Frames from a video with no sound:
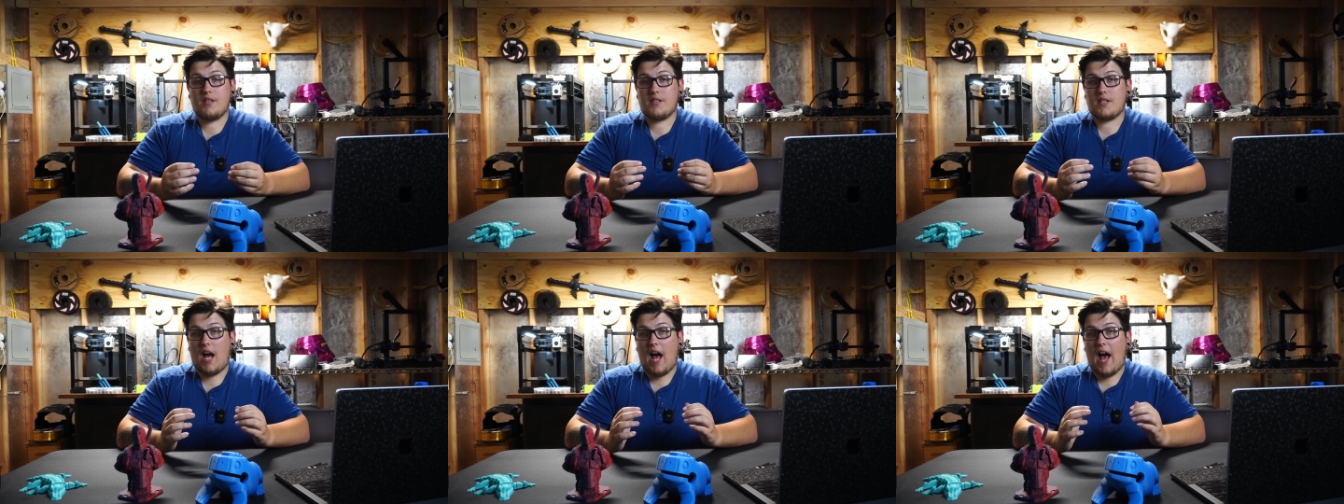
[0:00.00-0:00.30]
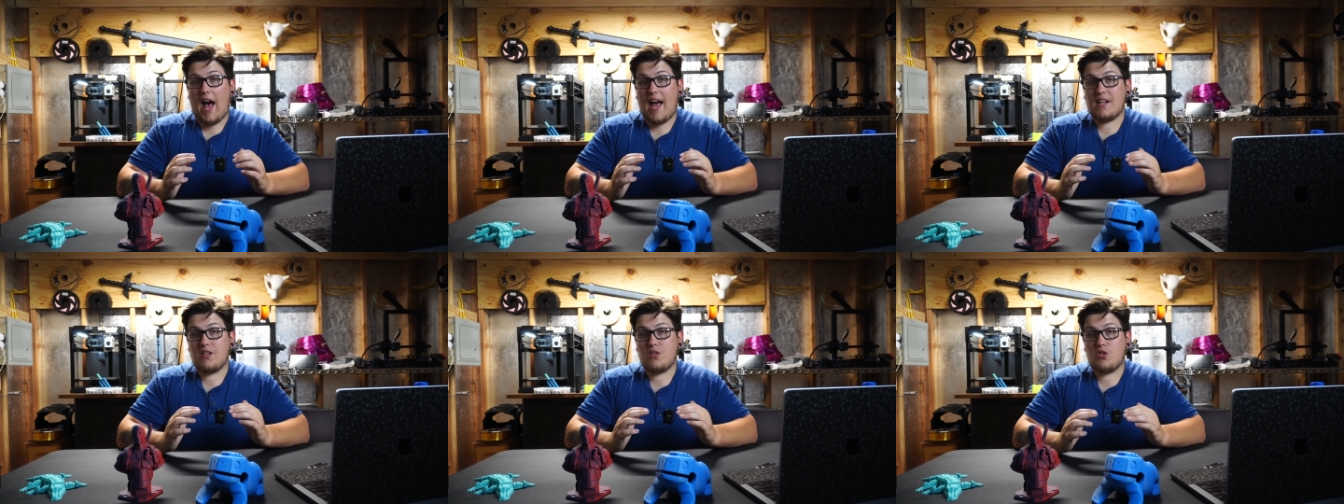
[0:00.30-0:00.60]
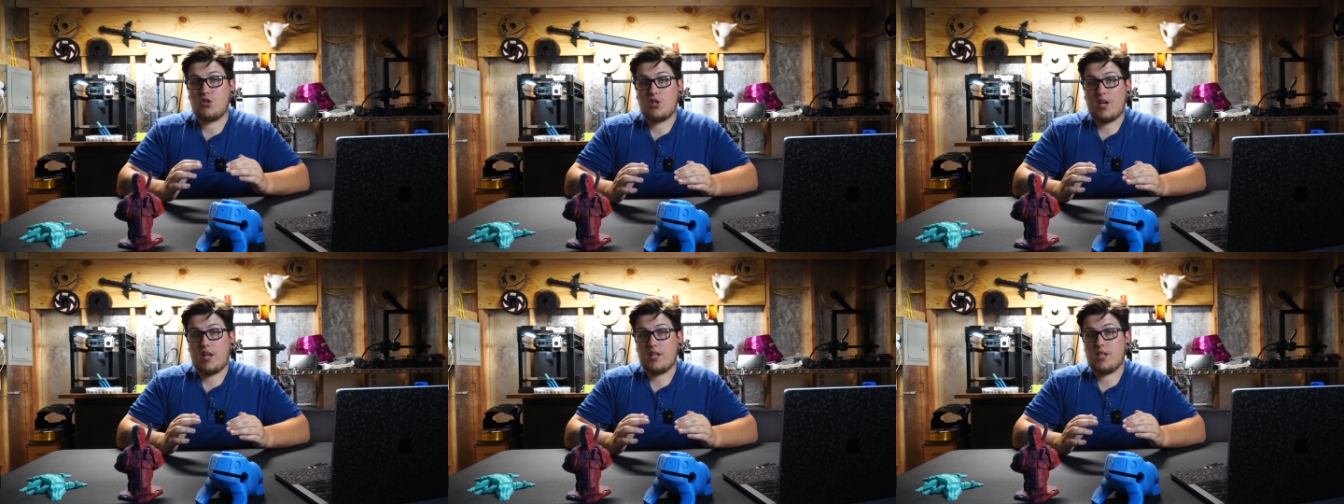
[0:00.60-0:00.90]
is I
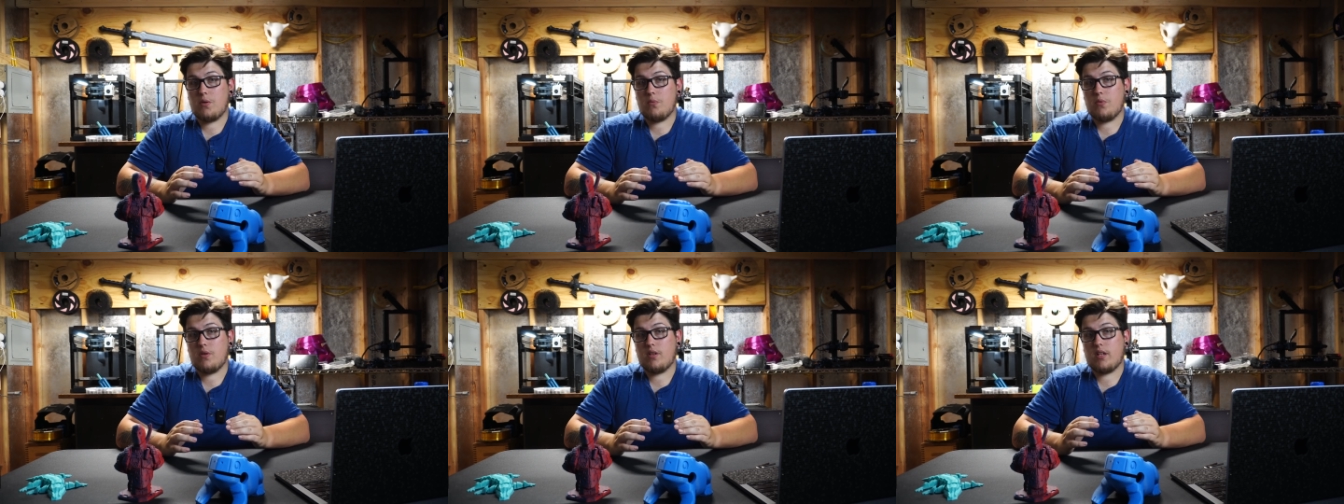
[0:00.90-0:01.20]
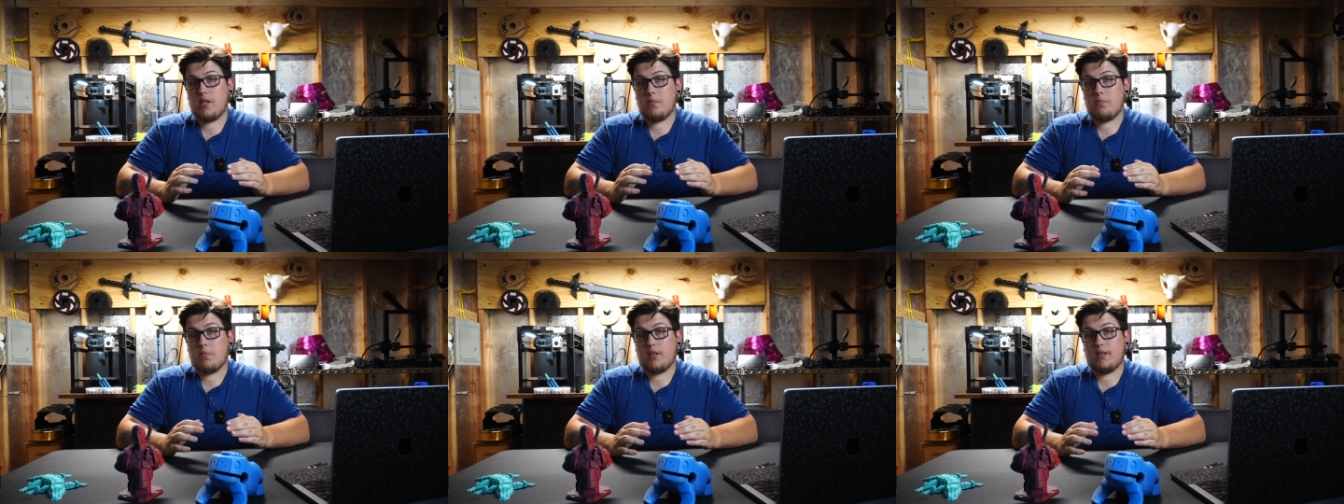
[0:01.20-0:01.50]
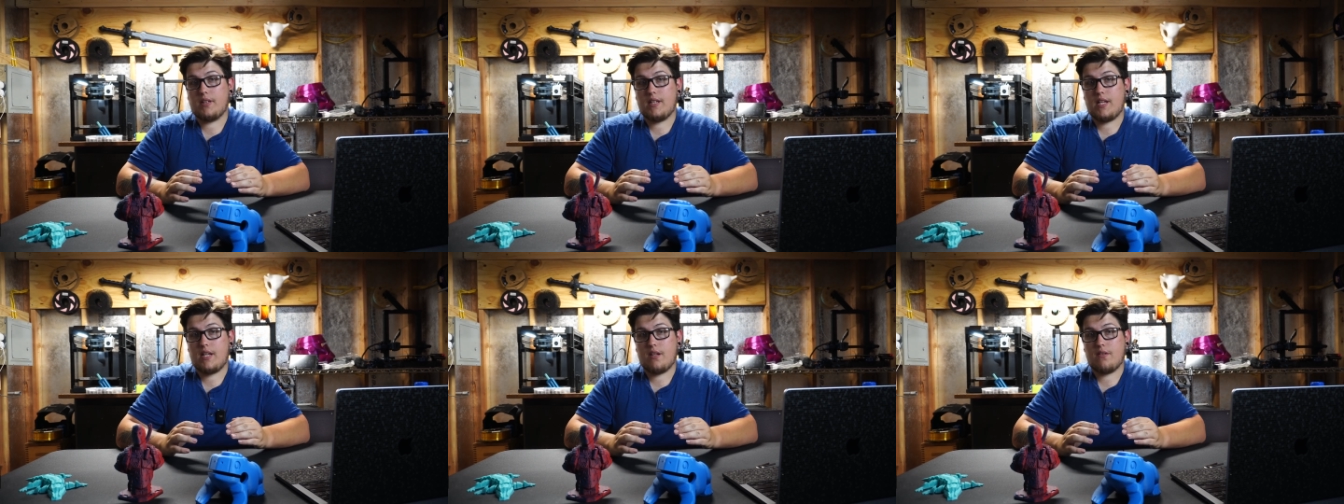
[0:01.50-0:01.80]
genuinely
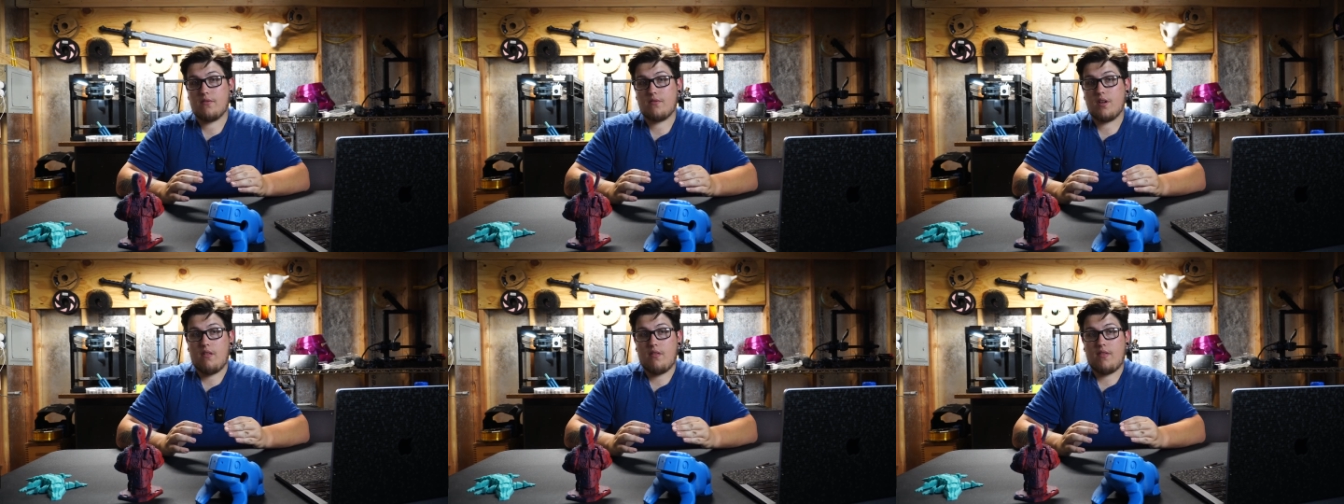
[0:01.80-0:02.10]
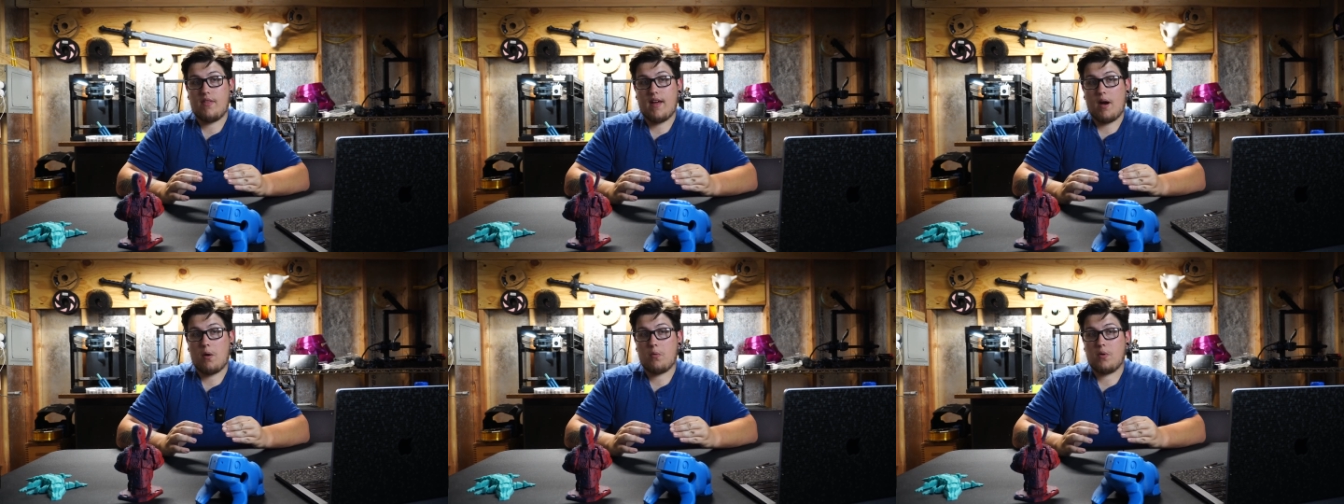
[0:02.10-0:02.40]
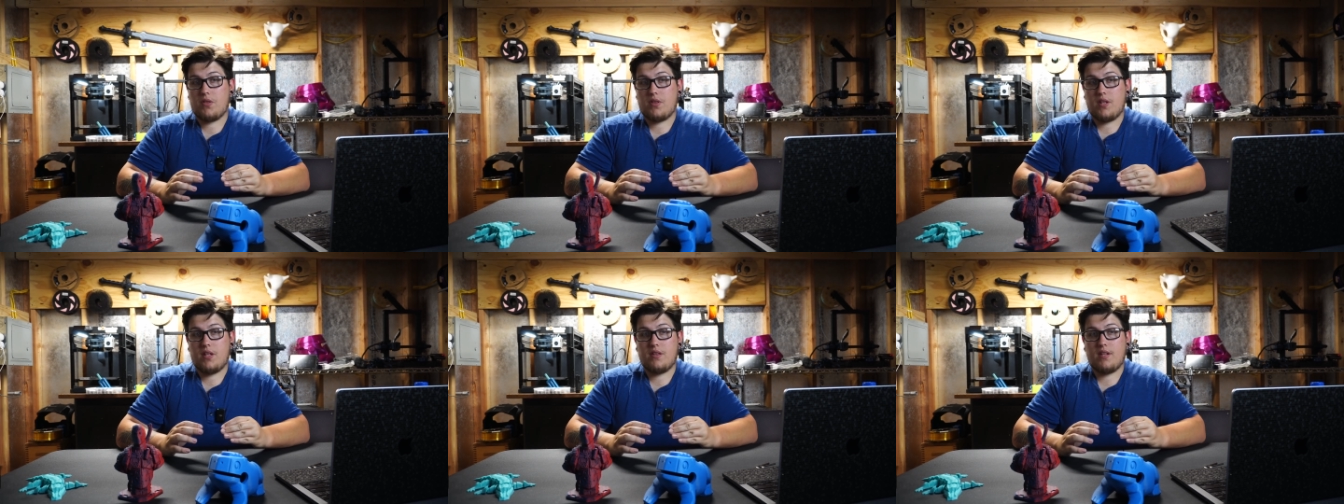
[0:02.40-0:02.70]
believe that
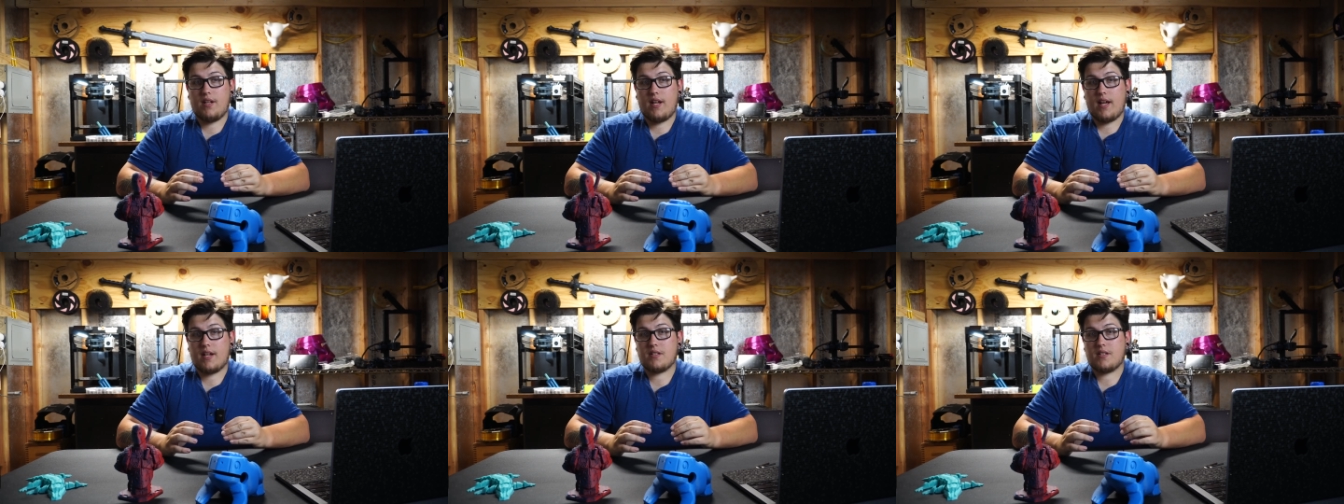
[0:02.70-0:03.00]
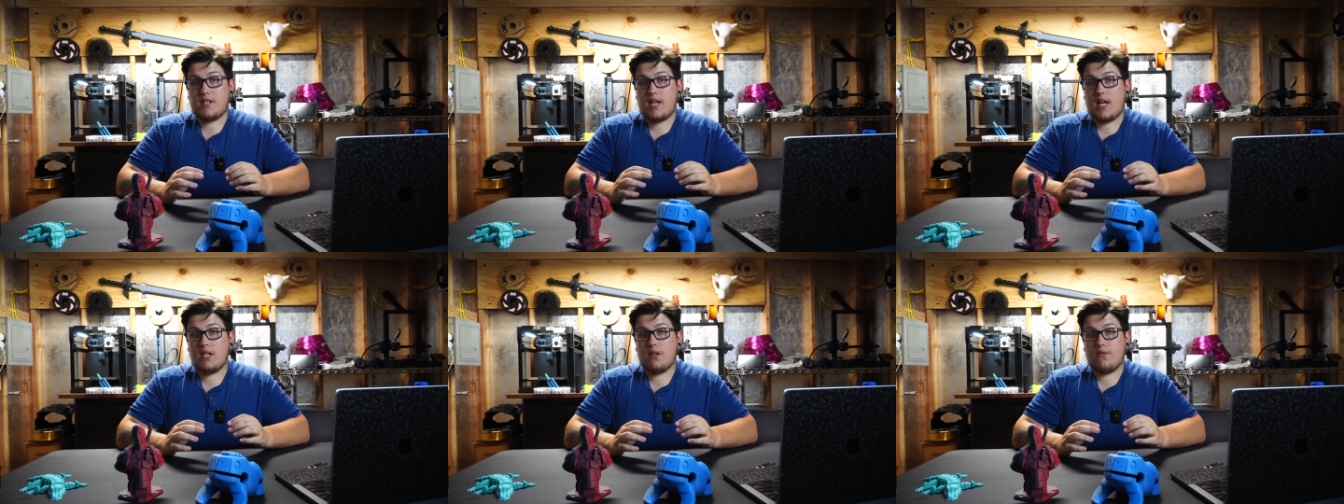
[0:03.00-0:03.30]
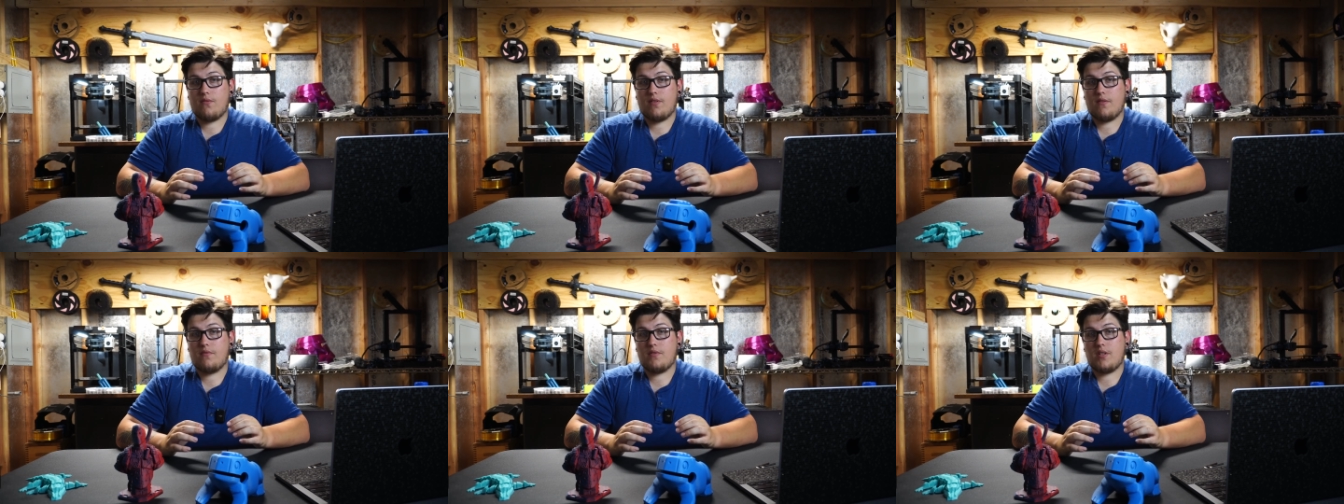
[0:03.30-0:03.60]
within the next 10
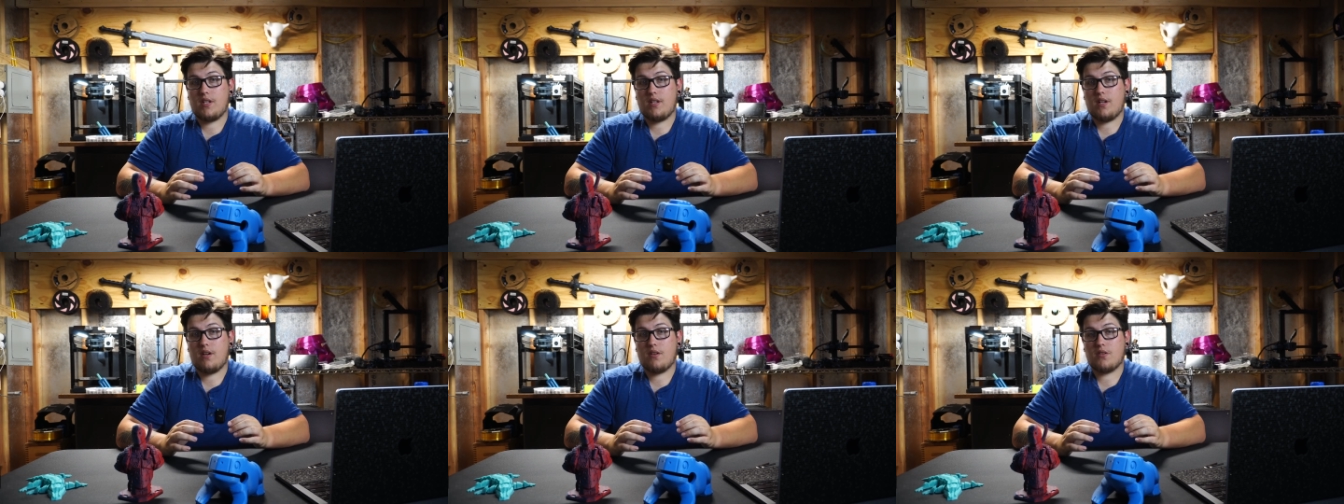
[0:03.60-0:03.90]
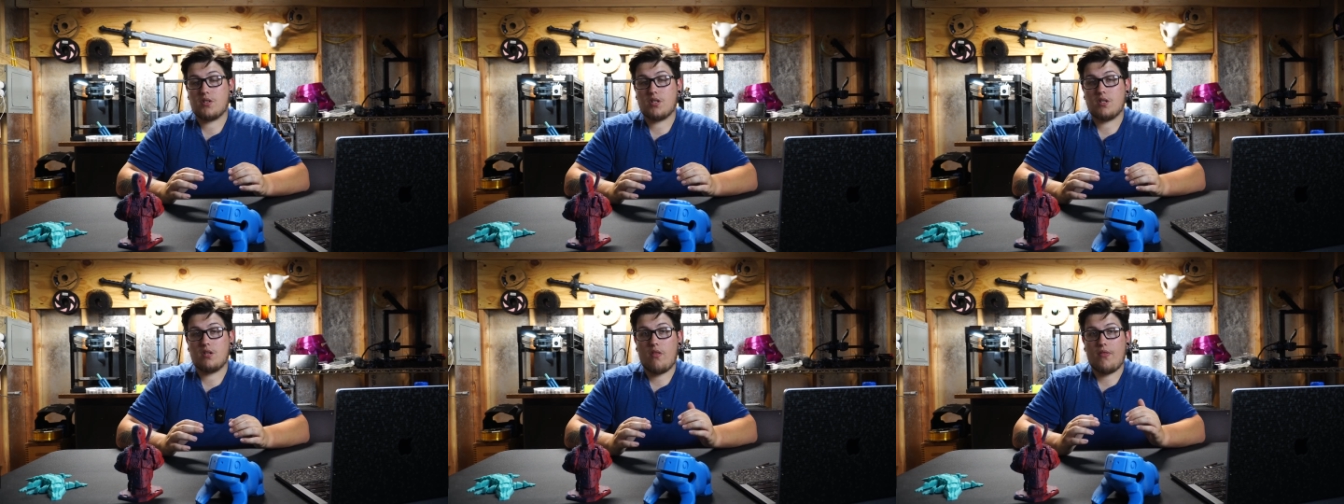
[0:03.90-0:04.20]
to 15 years,